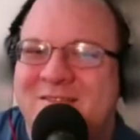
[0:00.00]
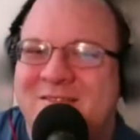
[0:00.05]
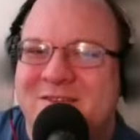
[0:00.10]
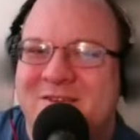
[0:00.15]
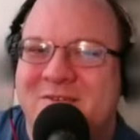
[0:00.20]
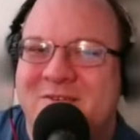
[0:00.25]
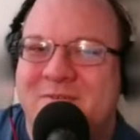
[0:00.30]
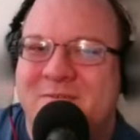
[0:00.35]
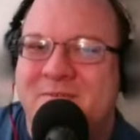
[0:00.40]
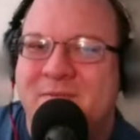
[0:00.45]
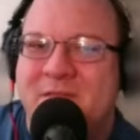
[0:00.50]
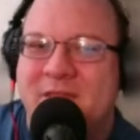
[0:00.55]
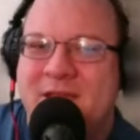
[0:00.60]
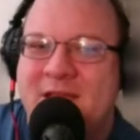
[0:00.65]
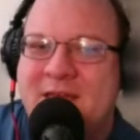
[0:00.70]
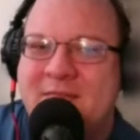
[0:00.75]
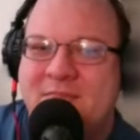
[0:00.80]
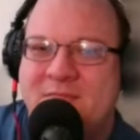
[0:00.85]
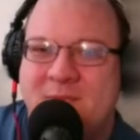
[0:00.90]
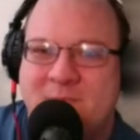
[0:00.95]
So for the
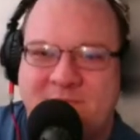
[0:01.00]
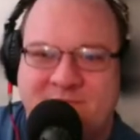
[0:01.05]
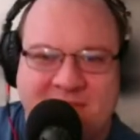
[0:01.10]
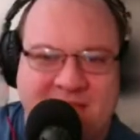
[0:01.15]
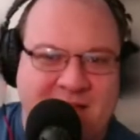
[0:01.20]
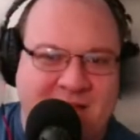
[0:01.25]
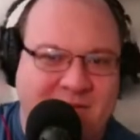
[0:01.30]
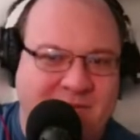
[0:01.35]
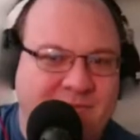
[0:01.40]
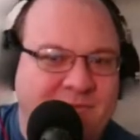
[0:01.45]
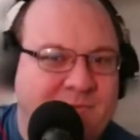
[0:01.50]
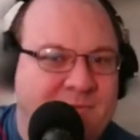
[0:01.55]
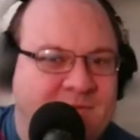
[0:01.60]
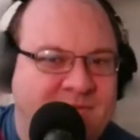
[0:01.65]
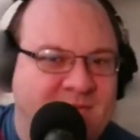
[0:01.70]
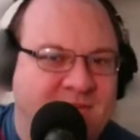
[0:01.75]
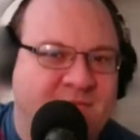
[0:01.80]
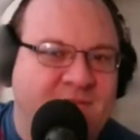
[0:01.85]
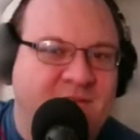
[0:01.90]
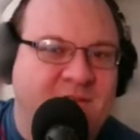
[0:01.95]
Knights themselves
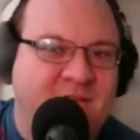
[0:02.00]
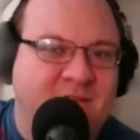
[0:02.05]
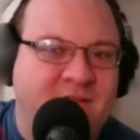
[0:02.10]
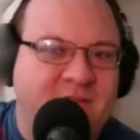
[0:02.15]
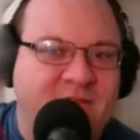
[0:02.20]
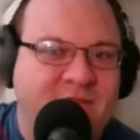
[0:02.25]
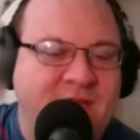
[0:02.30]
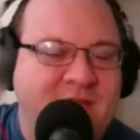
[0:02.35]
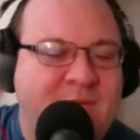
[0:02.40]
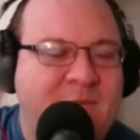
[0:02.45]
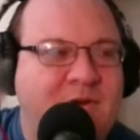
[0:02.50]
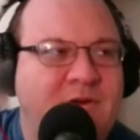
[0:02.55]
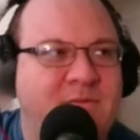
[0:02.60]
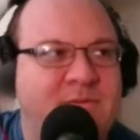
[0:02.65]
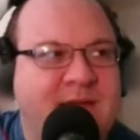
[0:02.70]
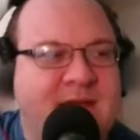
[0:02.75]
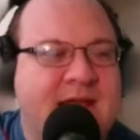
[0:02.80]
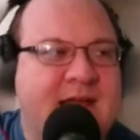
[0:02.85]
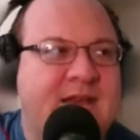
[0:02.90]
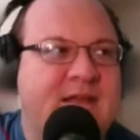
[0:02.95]
specifically, they were
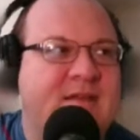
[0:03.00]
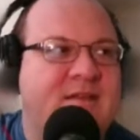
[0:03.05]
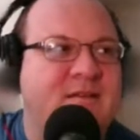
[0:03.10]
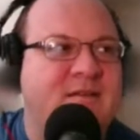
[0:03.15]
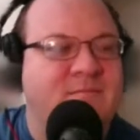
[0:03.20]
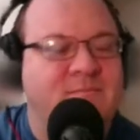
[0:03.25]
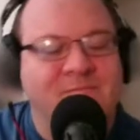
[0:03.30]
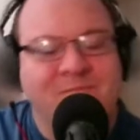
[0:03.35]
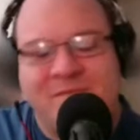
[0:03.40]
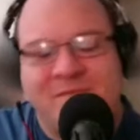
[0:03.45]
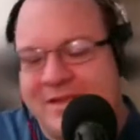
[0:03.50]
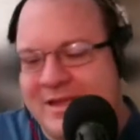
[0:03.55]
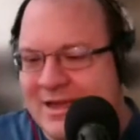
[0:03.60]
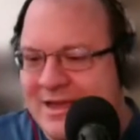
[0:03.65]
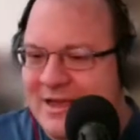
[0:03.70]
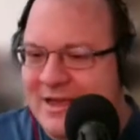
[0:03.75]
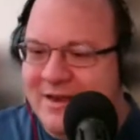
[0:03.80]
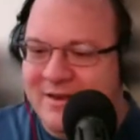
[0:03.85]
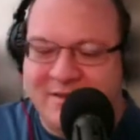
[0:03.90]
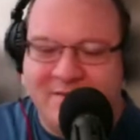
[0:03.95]
created
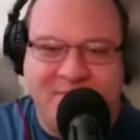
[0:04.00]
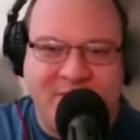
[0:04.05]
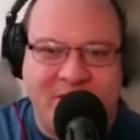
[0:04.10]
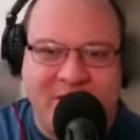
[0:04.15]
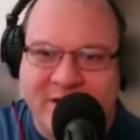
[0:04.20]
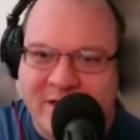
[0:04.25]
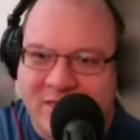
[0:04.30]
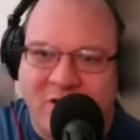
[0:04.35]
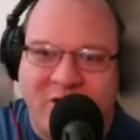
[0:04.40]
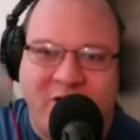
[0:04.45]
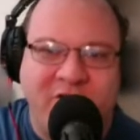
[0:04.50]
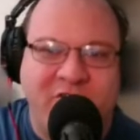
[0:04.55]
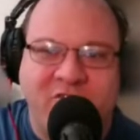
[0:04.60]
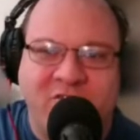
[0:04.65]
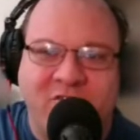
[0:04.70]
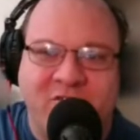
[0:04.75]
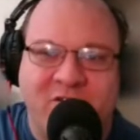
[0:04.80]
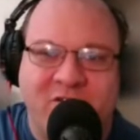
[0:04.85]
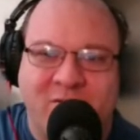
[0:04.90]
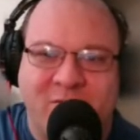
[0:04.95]
in a very
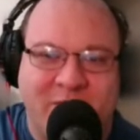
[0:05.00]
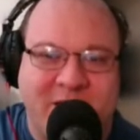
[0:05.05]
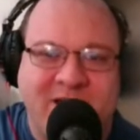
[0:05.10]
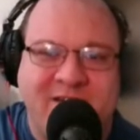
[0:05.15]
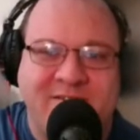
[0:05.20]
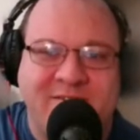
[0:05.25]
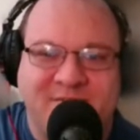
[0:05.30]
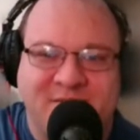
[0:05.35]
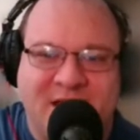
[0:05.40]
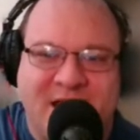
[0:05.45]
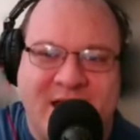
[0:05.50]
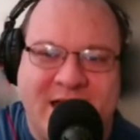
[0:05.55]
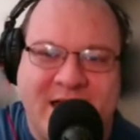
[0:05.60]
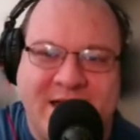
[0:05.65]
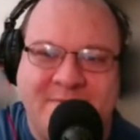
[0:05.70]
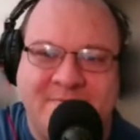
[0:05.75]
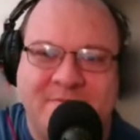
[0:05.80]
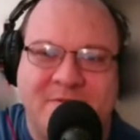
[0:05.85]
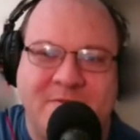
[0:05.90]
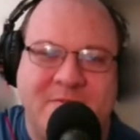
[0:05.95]
large range of
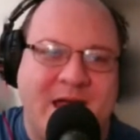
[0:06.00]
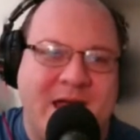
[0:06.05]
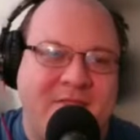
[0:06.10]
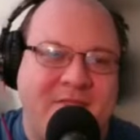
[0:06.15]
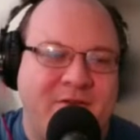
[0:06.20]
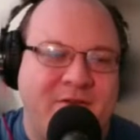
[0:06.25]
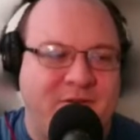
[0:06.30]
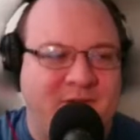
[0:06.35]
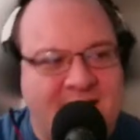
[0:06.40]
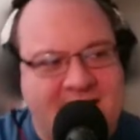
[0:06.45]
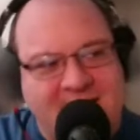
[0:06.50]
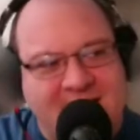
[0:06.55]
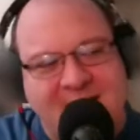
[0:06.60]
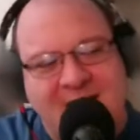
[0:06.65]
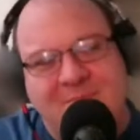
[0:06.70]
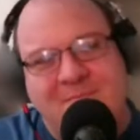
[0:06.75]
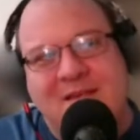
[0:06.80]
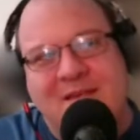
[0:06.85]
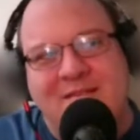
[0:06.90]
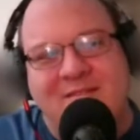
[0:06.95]
time from either
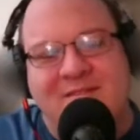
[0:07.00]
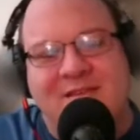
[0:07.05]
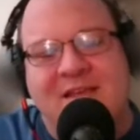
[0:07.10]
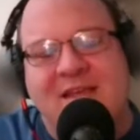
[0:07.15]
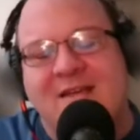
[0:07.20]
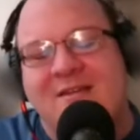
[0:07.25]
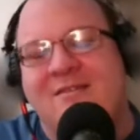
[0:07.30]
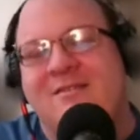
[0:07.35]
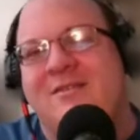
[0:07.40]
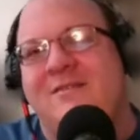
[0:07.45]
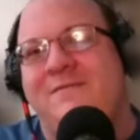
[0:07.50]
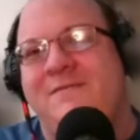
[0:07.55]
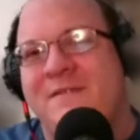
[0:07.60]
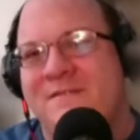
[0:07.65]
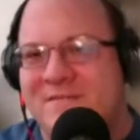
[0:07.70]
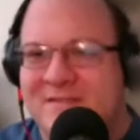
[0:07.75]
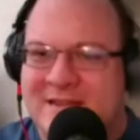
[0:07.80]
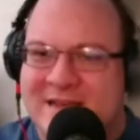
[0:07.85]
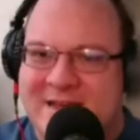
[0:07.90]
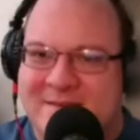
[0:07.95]
90 BC to
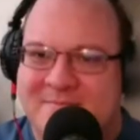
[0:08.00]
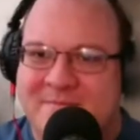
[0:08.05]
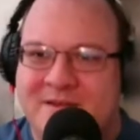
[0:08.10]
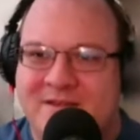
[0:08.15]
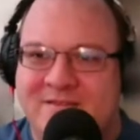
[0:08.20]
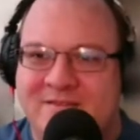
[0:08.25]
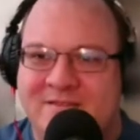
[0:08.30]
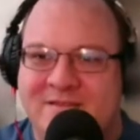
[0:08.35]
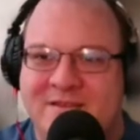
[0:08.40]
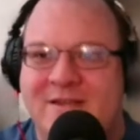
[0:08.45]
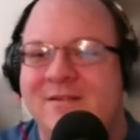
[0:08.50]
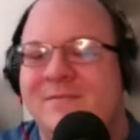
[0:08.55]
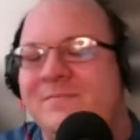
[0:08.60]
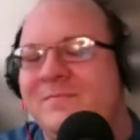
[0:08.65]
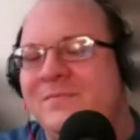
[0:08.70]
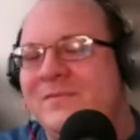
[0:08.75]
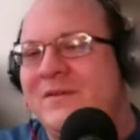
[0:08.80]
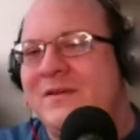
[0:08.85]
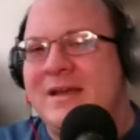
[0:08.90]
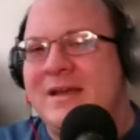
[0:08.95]
58 BC.